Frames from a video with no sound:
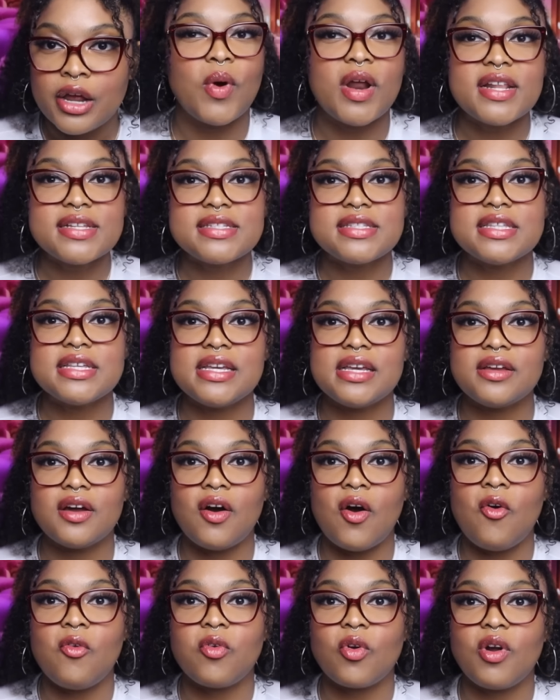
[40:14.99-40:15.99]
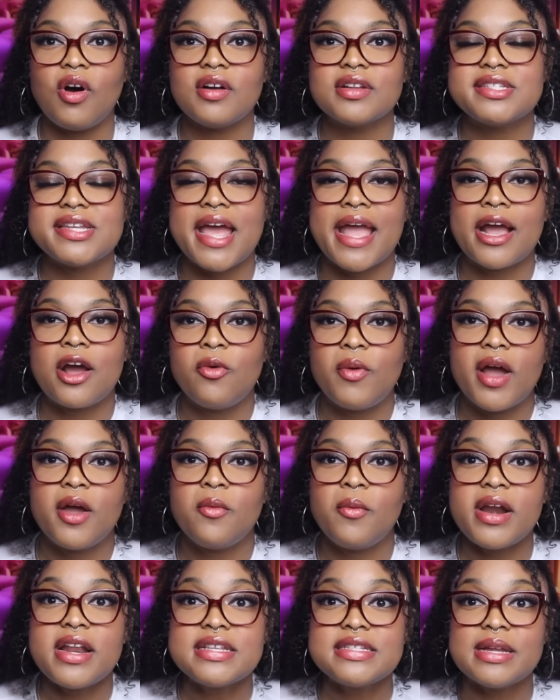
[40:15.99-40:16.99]
What is the overall takeaway?
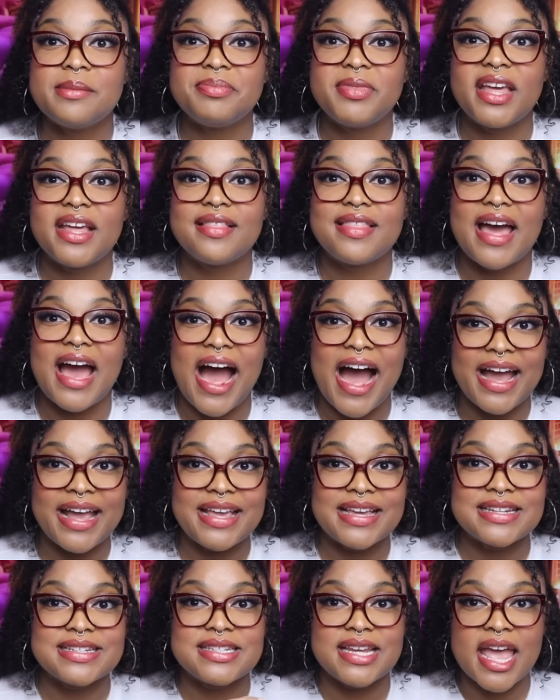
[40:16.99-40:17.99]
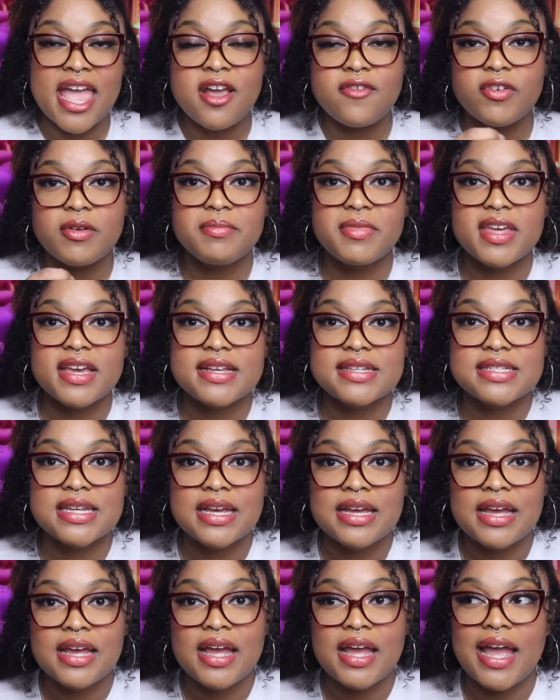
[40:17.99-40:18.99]
What is something that I can take from this
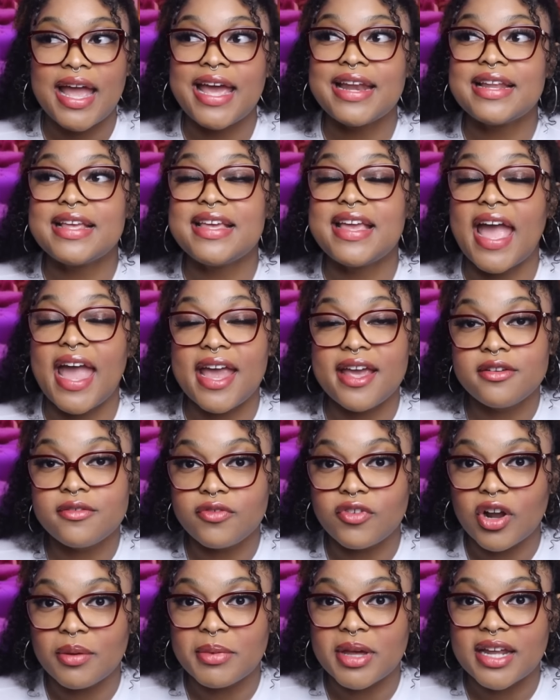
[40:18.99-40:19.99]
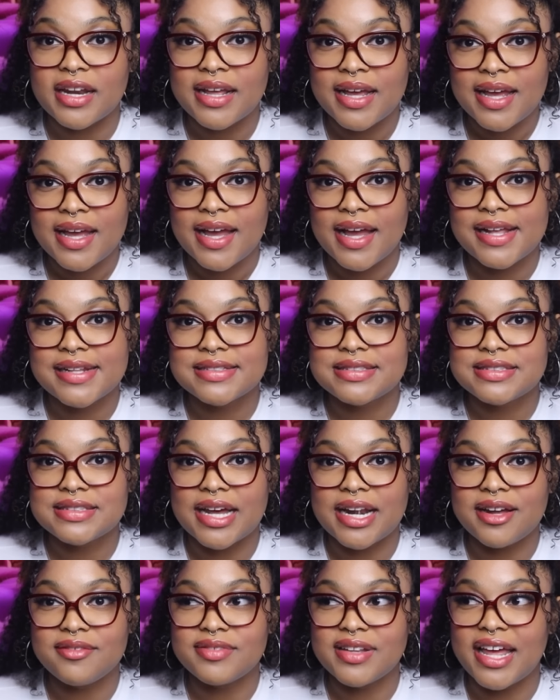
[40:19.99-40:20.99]
and gain from it
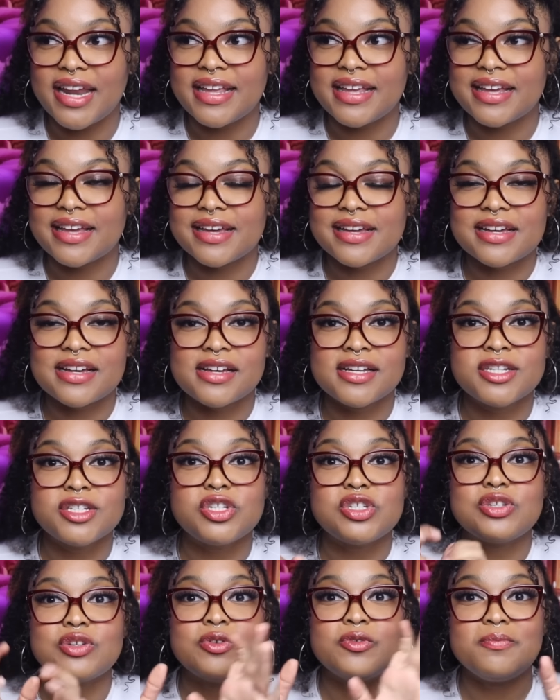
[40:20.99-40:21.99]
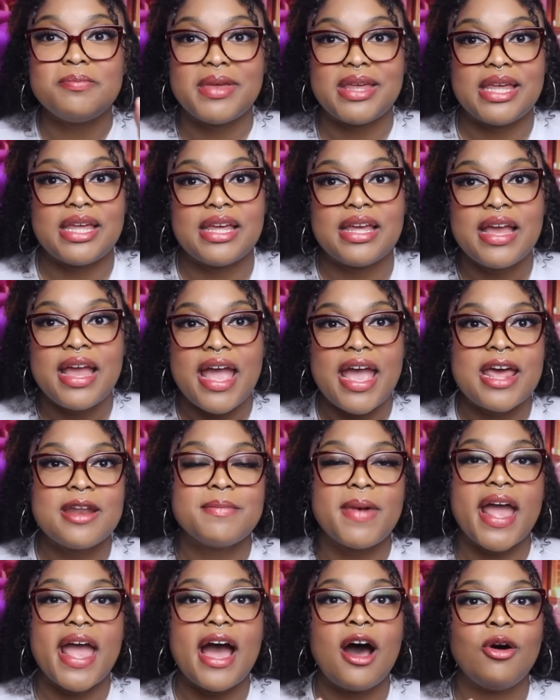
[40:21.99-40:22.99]
instead of letting it consume me
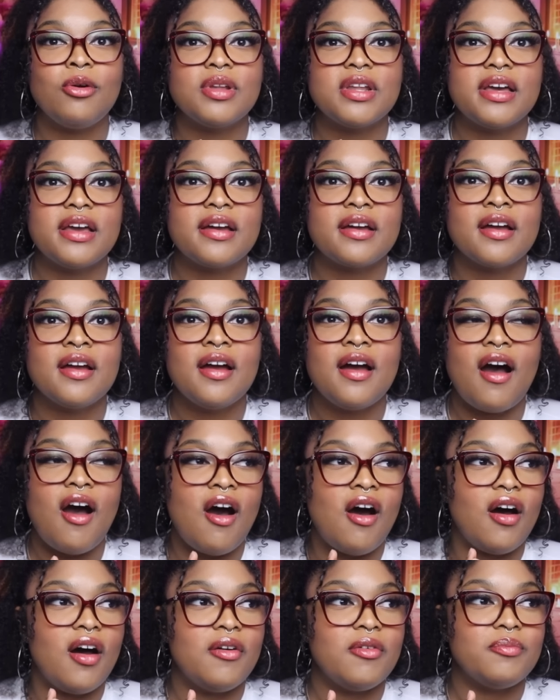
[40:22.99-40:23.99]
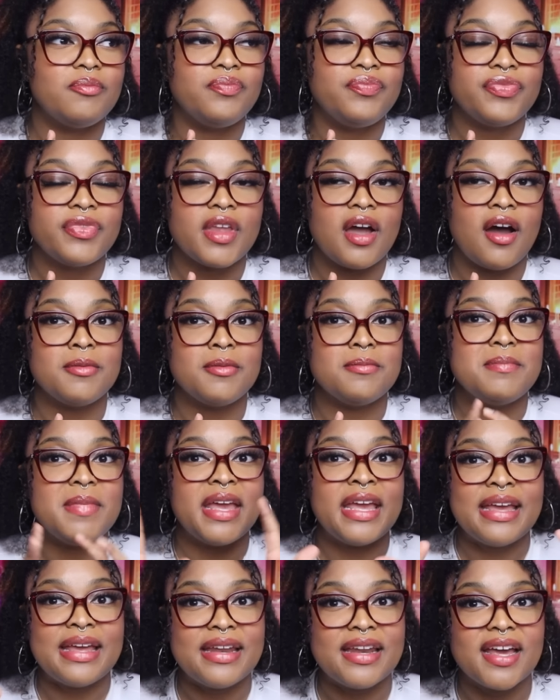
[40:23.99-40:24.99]
and my outlook on
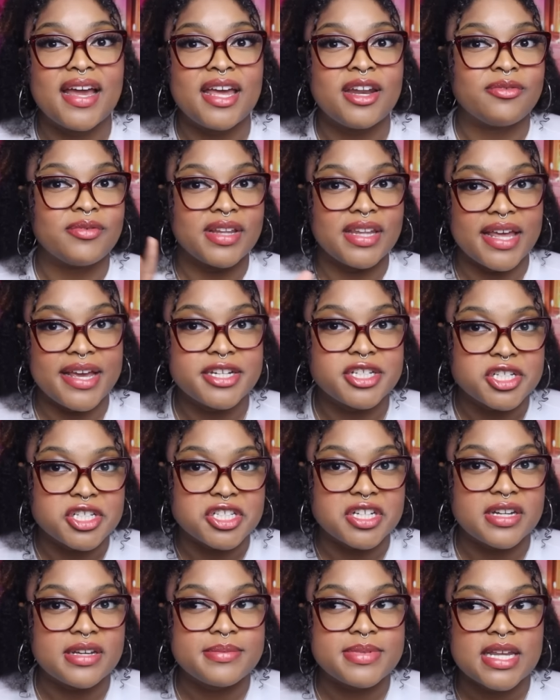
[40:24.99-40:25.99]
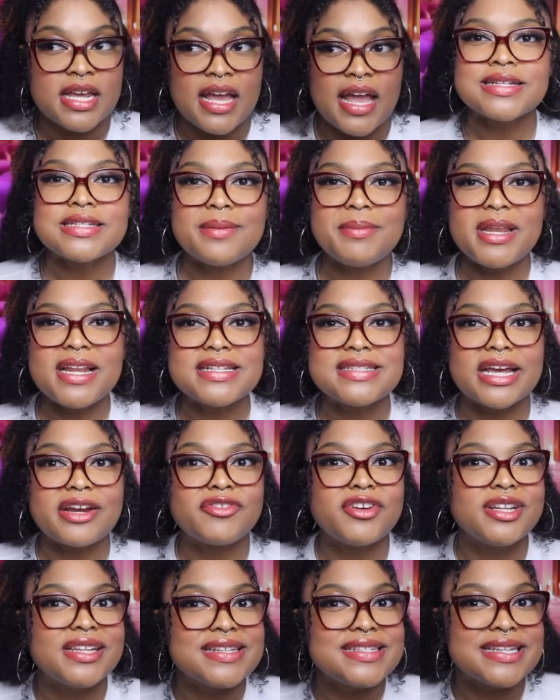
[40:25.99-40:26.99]
men and relationships? Because I mean, it's
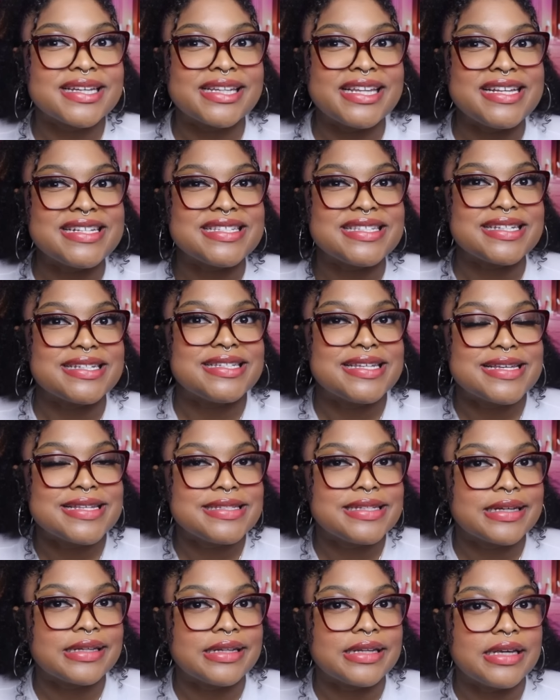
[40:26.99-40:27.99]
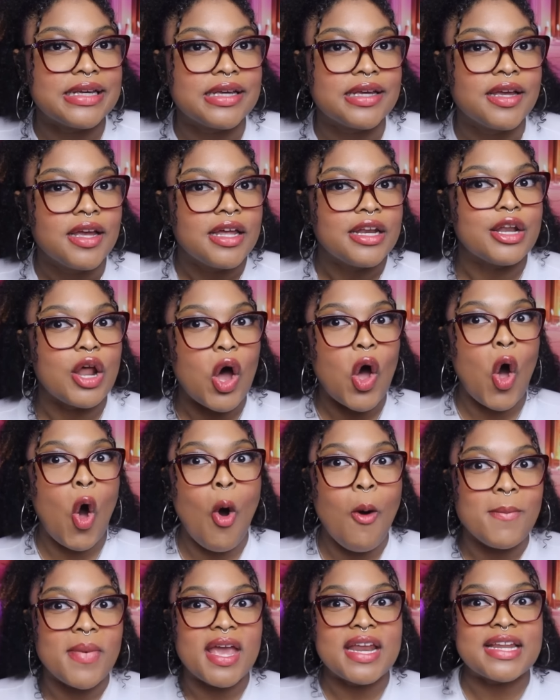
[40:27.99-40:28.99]
like realistically and statistically, not
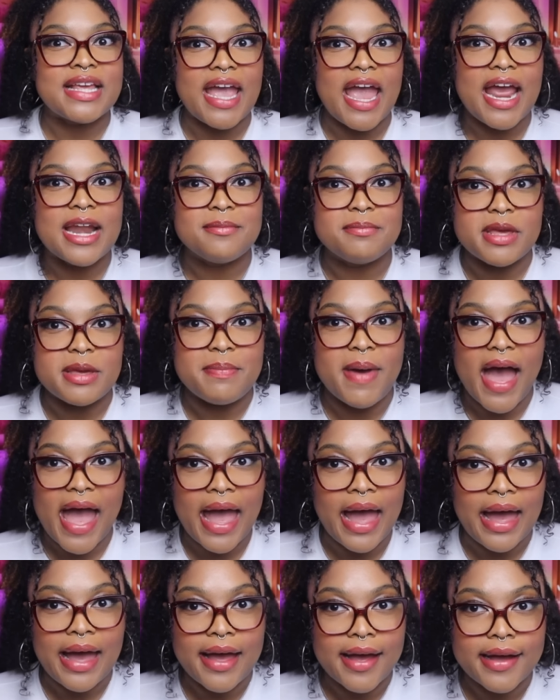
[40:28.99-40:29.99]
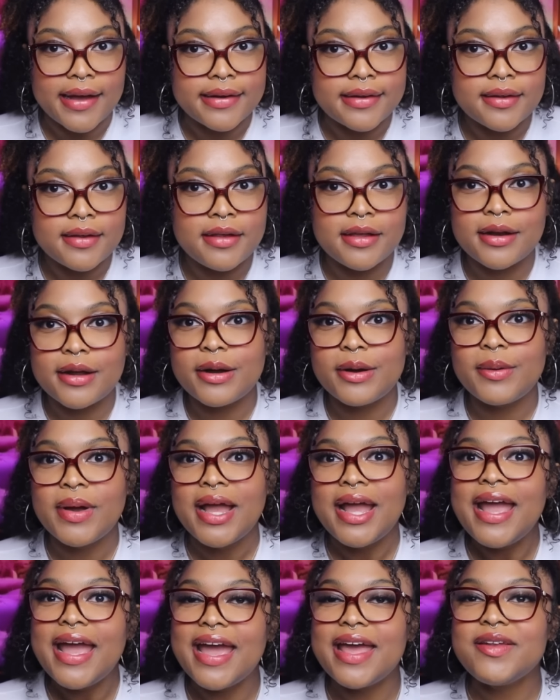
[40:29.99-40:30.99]
all men can be bad,
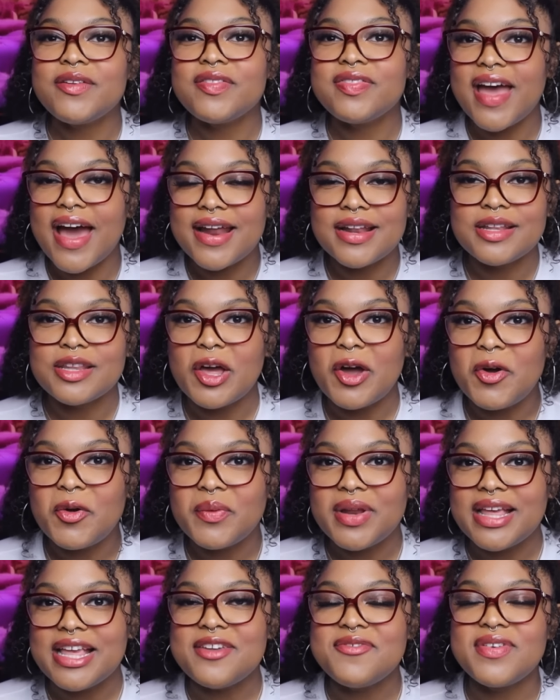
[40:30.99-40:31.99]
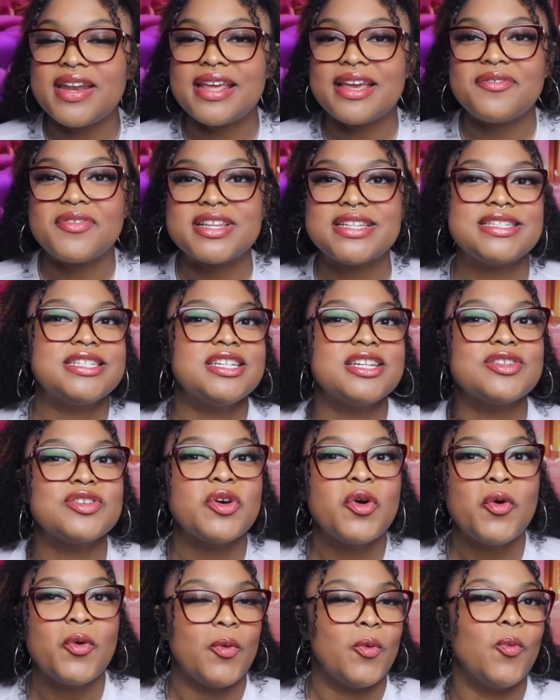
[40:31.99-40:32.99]
and that alone, even if it's just
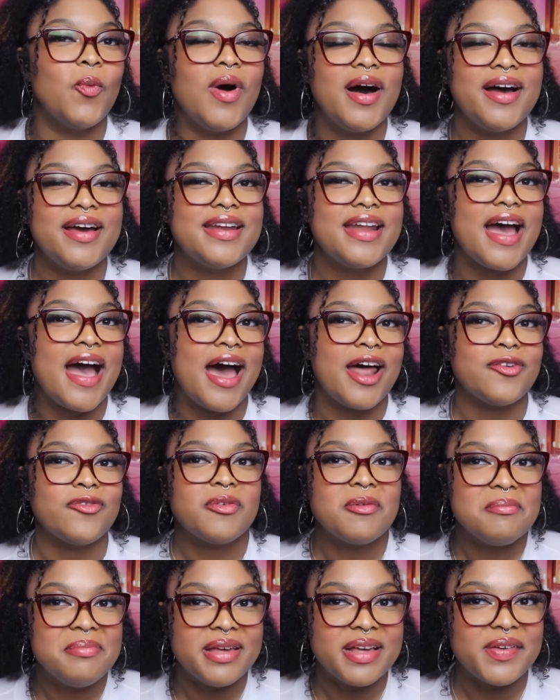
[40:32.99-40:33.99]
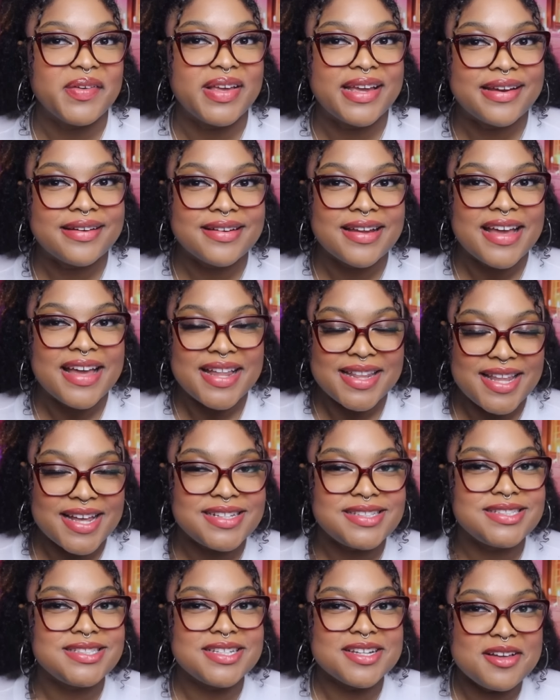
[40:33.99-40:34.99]
1 out of a billion,
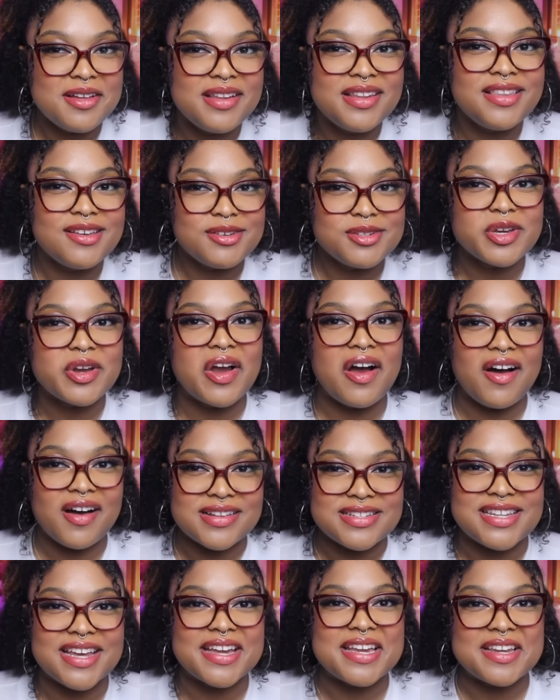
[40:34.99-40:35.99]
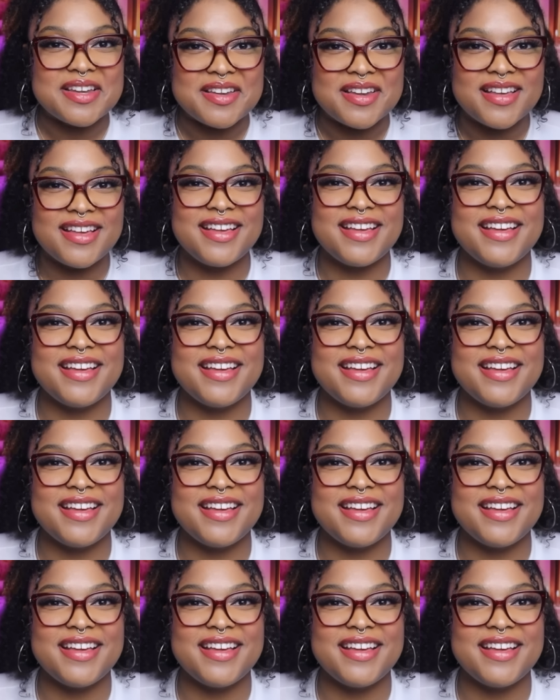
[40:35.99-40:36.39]
that's still, those are odds I can